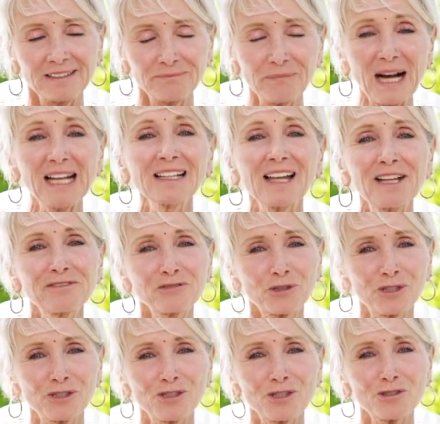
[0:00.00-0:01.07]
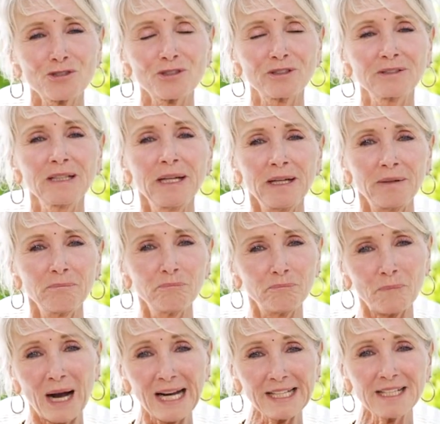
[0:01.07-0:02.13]
life transition,
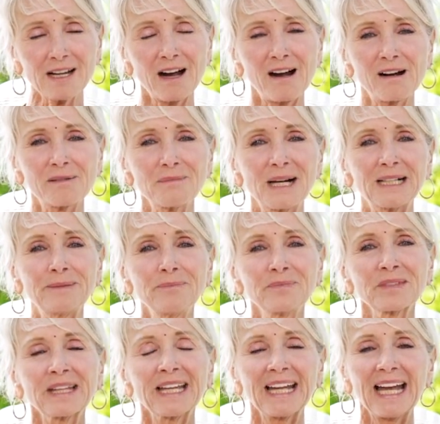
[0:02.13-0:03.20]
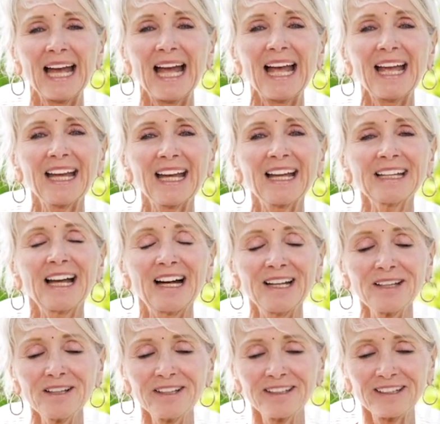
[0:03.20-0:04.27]
my karma. And
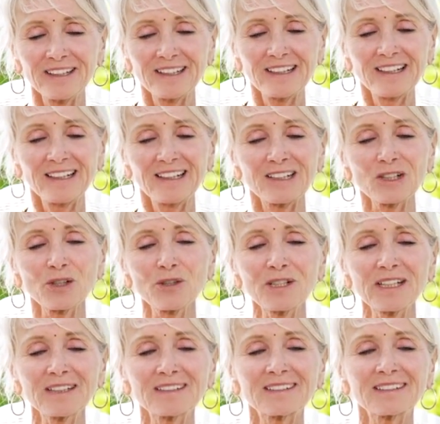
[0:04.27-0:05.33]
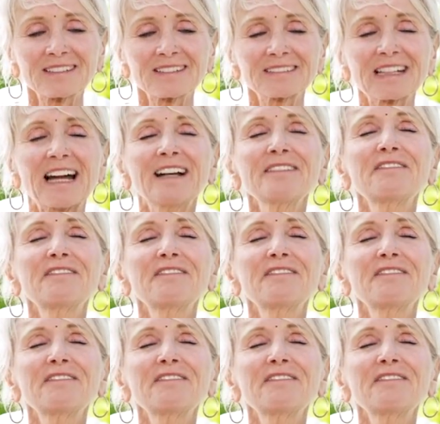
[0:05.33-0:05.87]
I looked, I